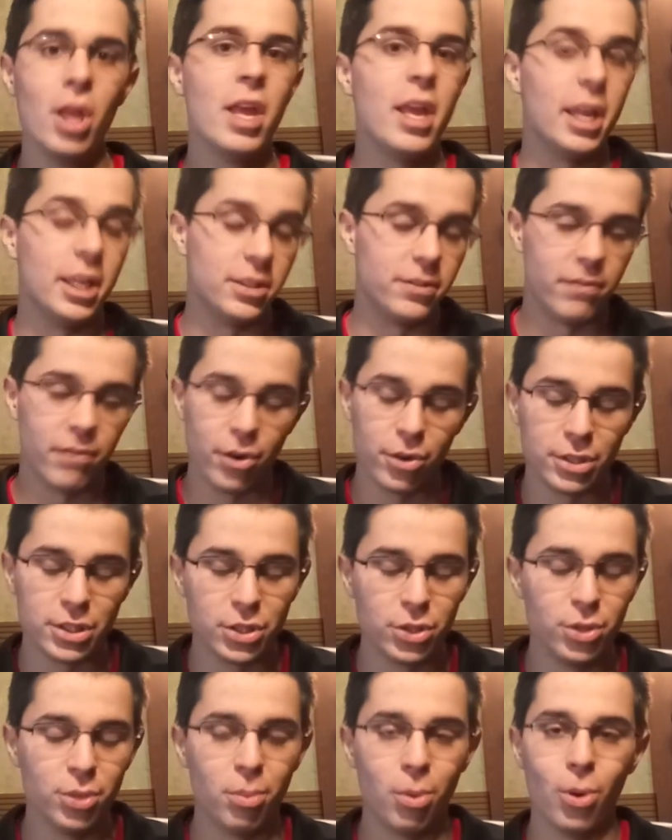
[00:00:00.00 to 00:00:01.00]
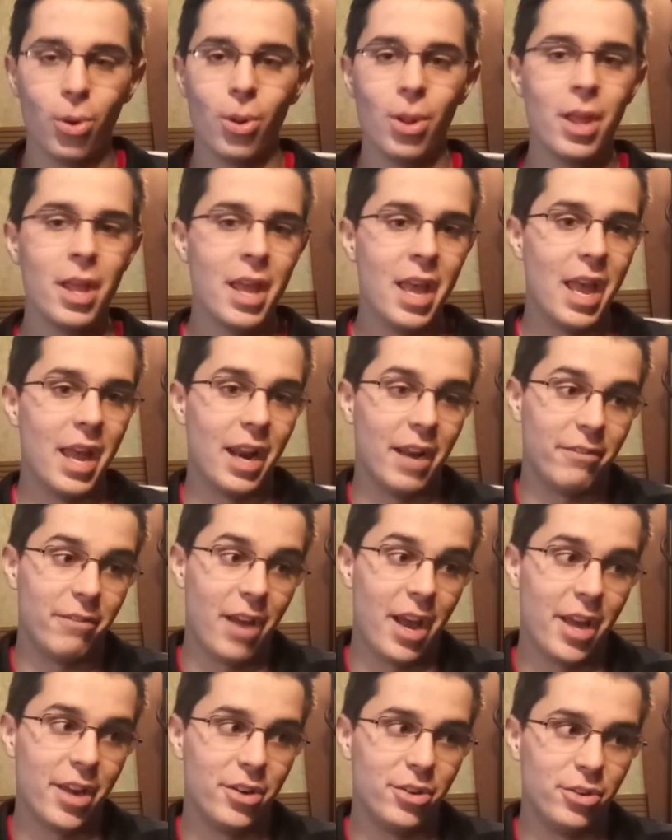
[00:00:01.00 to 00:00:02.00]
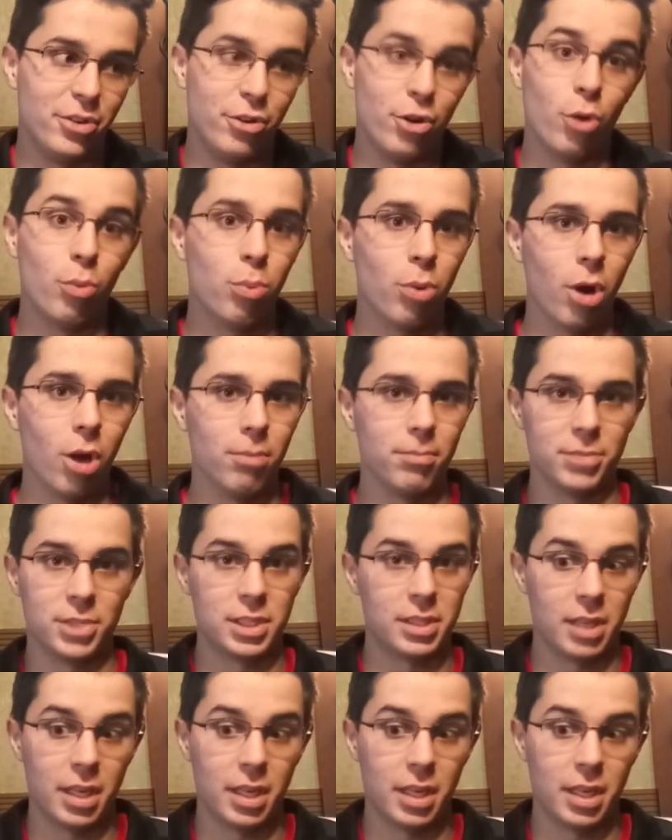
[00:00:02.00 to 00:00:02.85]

it's very suitable, and I've had no problems.